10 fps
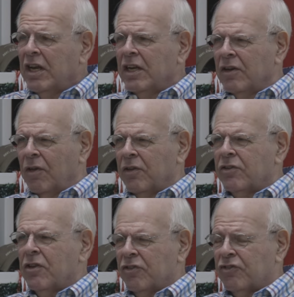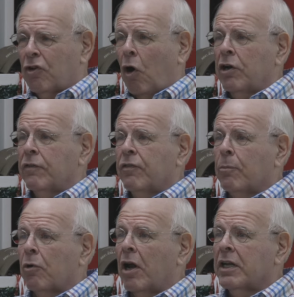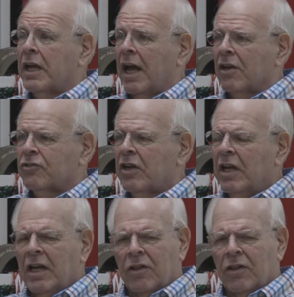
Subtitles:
you know, the start of the broadcast,